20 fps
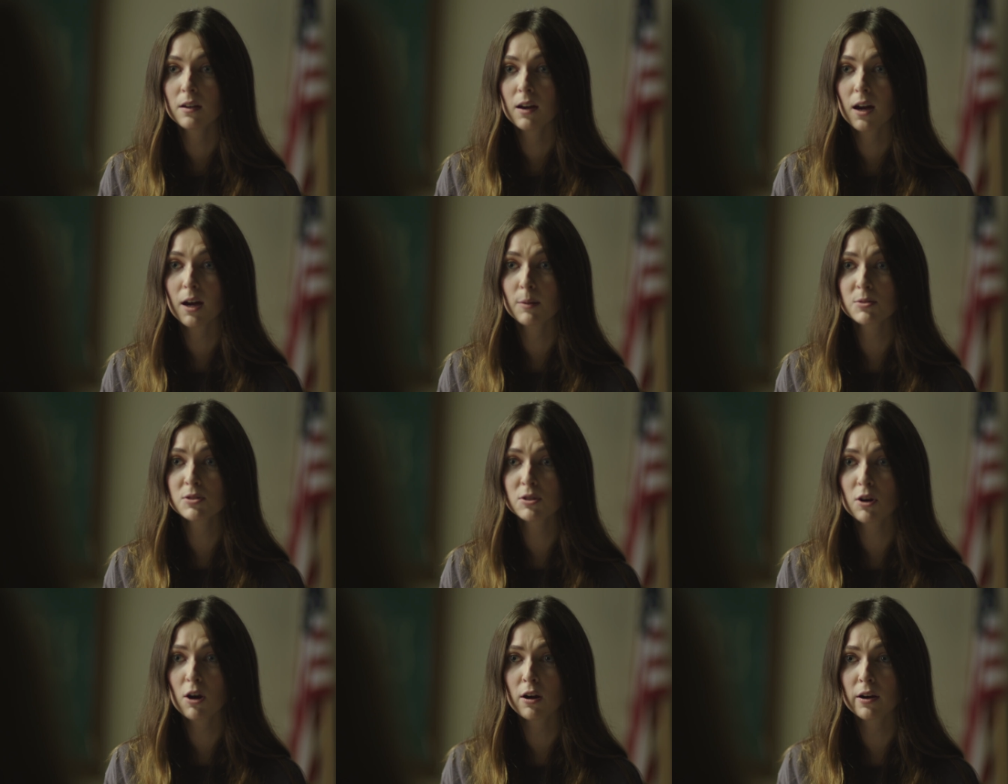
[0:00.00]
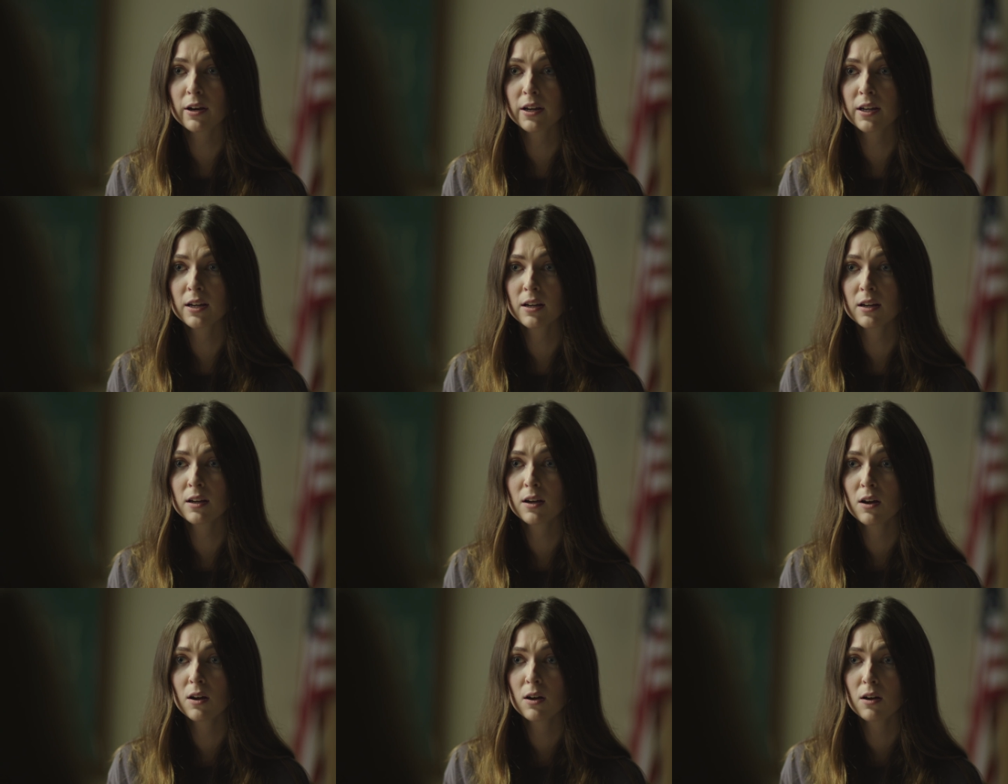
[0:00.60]
I'm sorry.
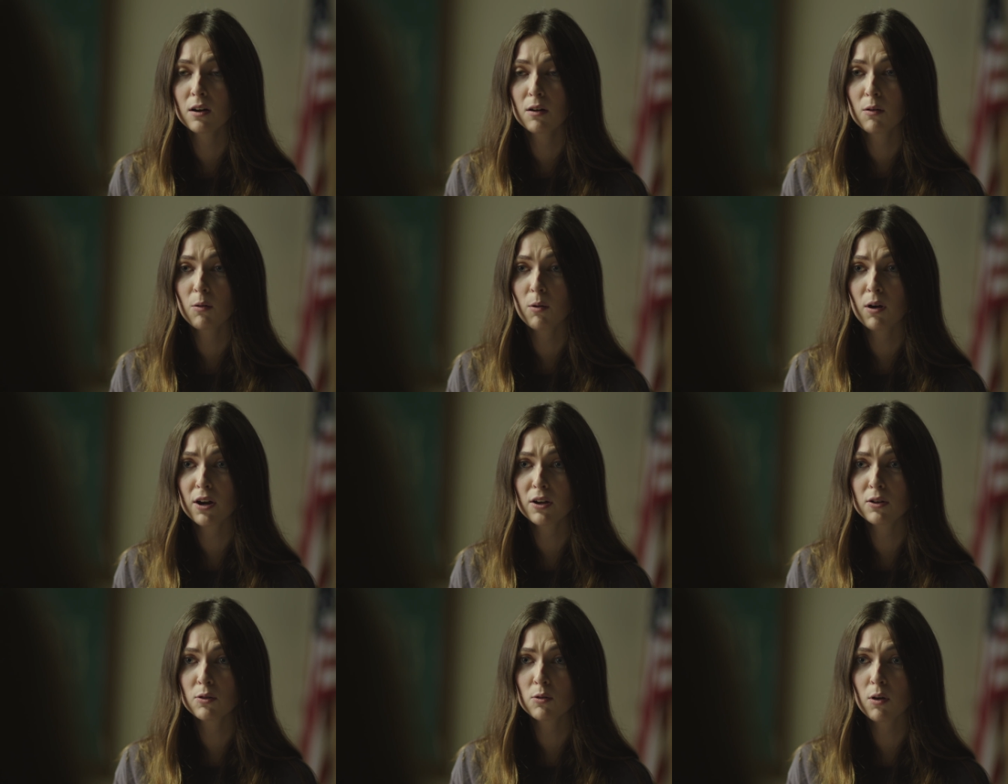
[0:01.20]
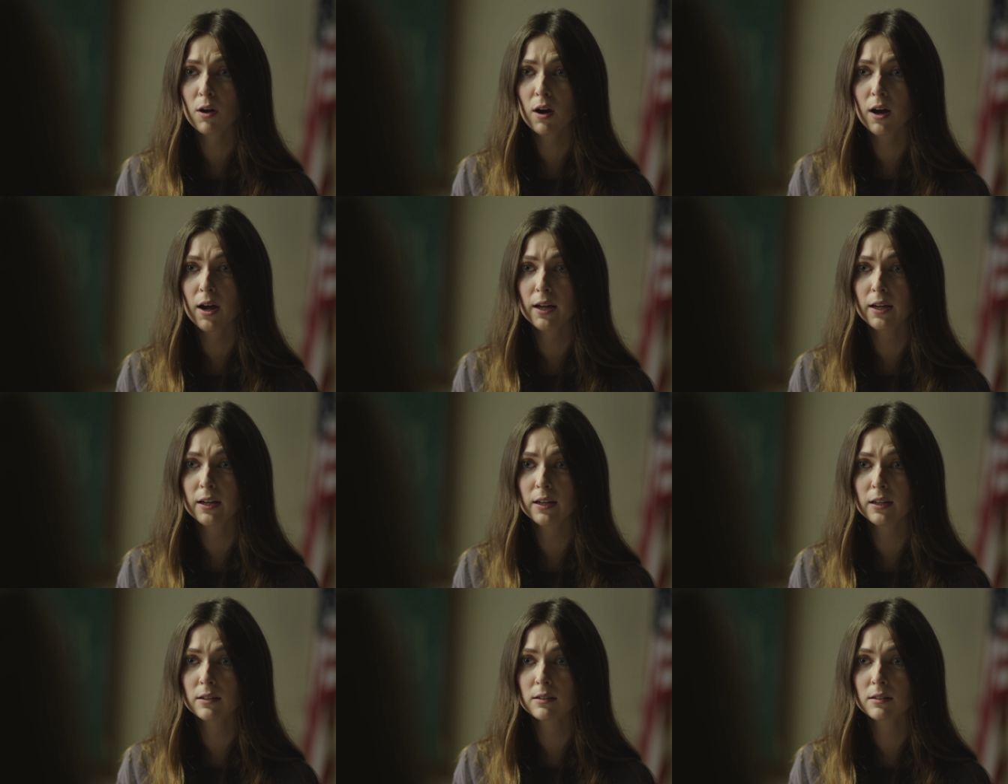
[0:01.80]
Why are you
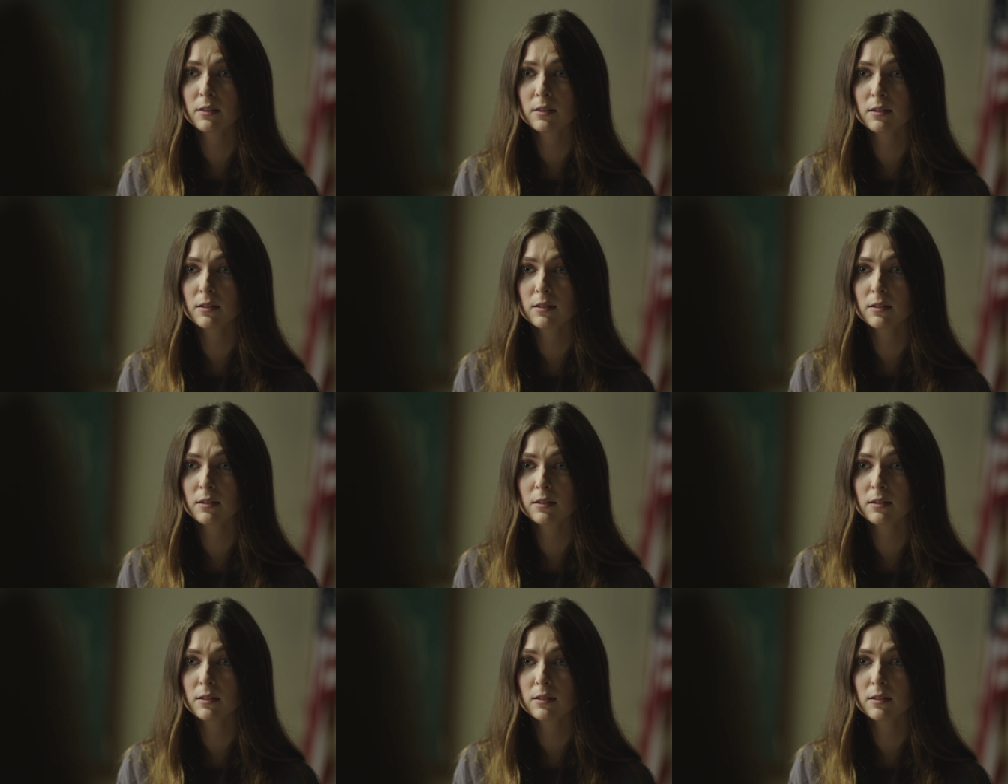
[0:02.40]
crying?